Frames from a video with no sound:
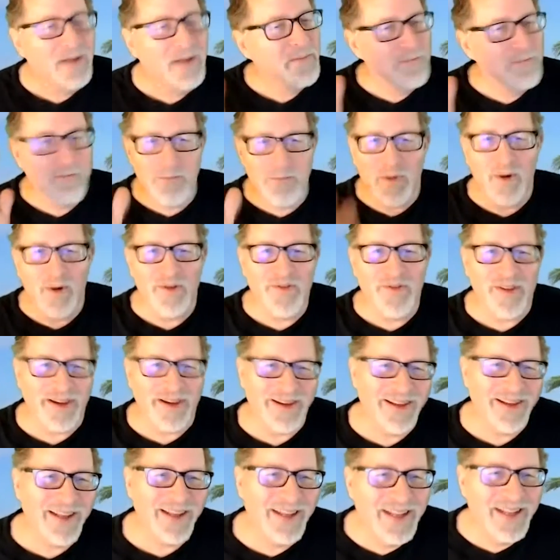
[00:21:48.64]
Perfect.
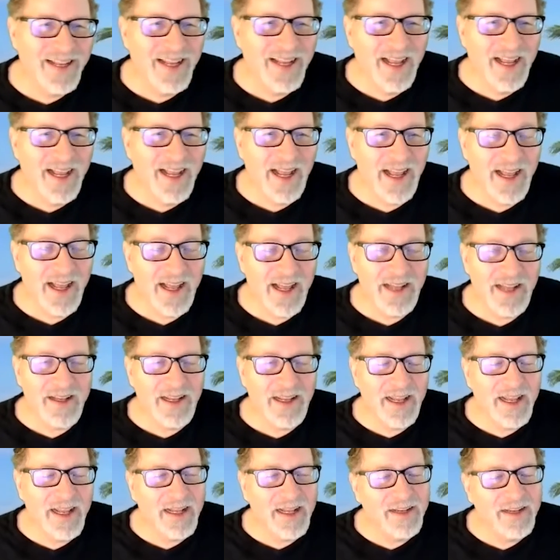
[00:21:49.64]
And,
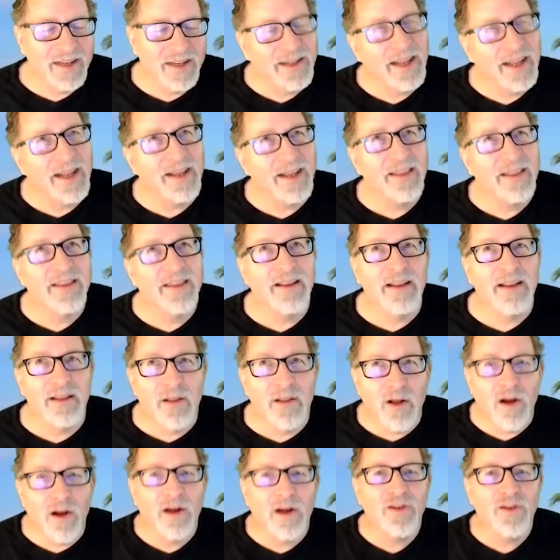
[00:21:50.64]
and take the
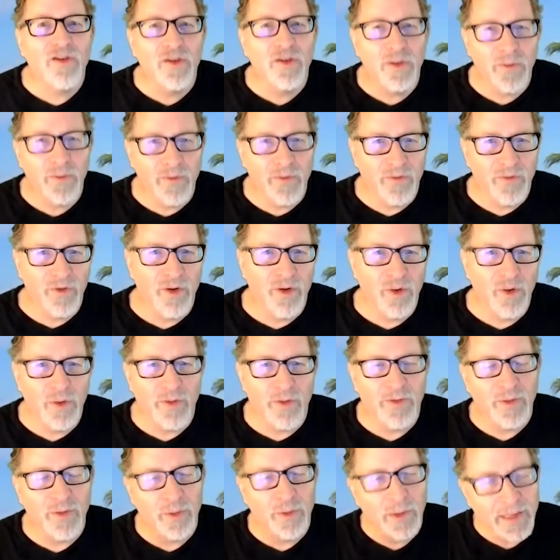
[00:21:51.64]
long-term view
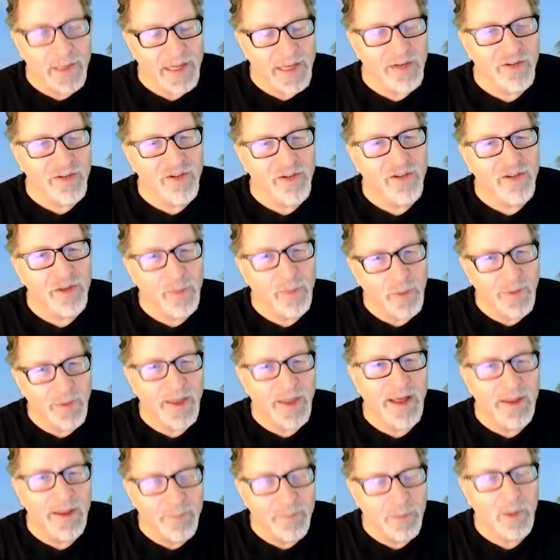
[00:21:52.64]
of the relationship with
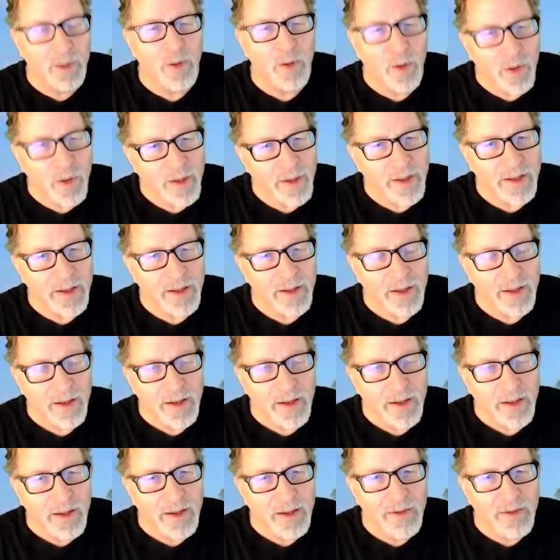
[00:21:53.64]
that employee
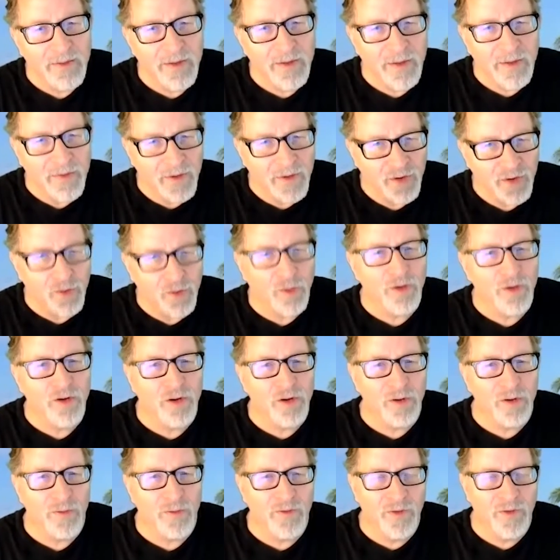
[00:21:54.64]
instead of the
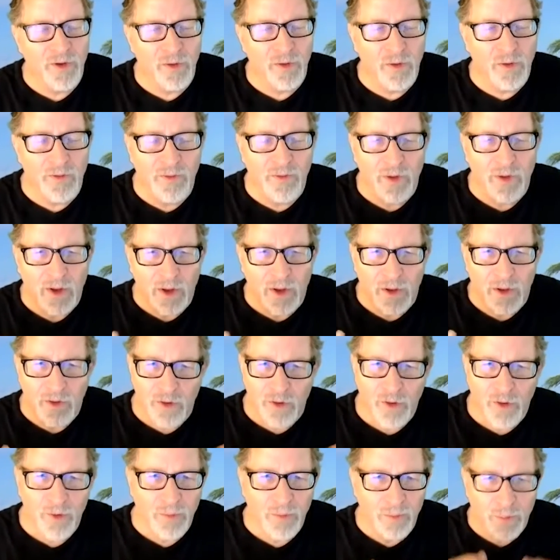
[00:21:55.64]
short-term view of
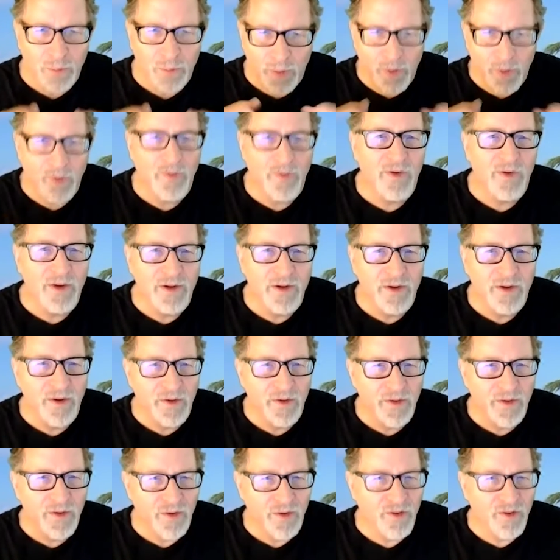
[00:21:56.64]
you proving
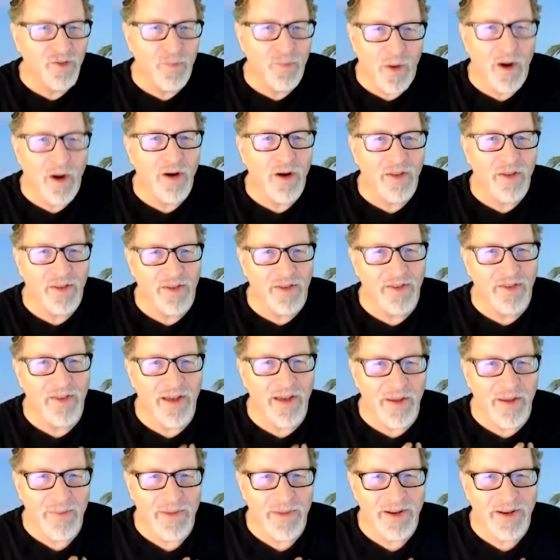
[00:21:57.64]
you're, you're smarter than
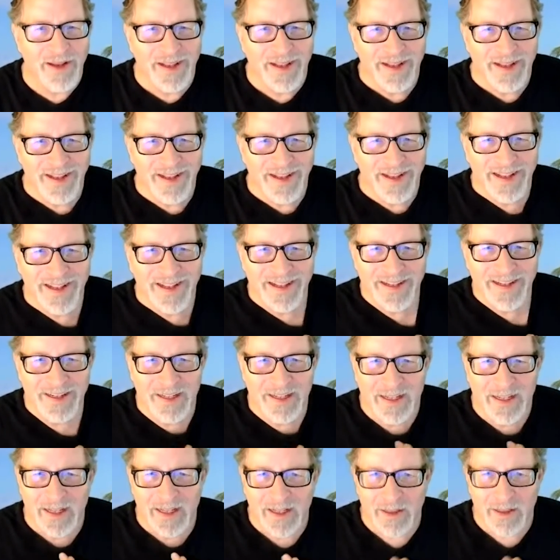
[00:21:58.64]
them and,
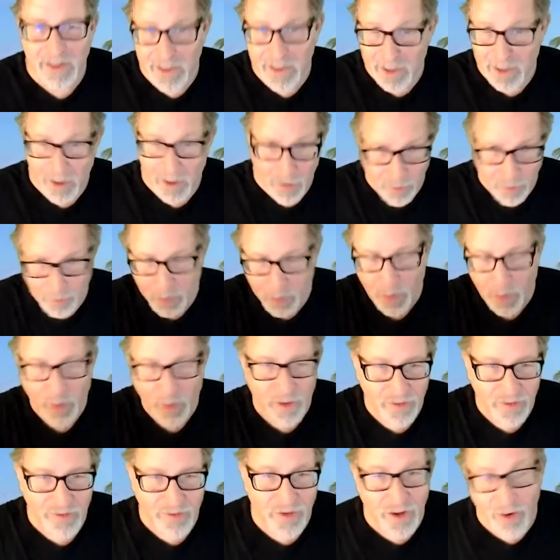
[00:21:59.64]
and uh, letting other
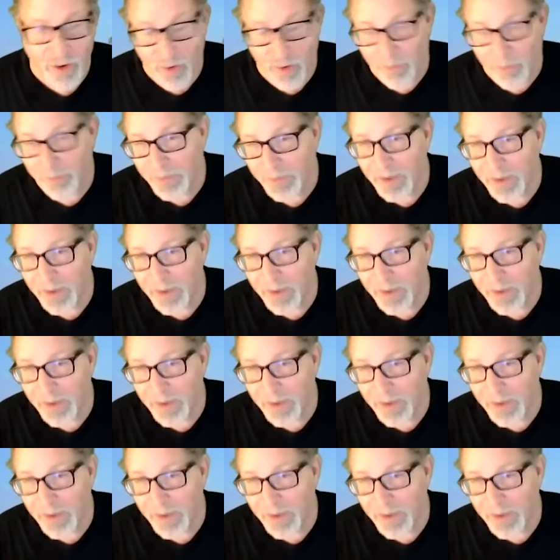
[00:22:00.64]
employees know.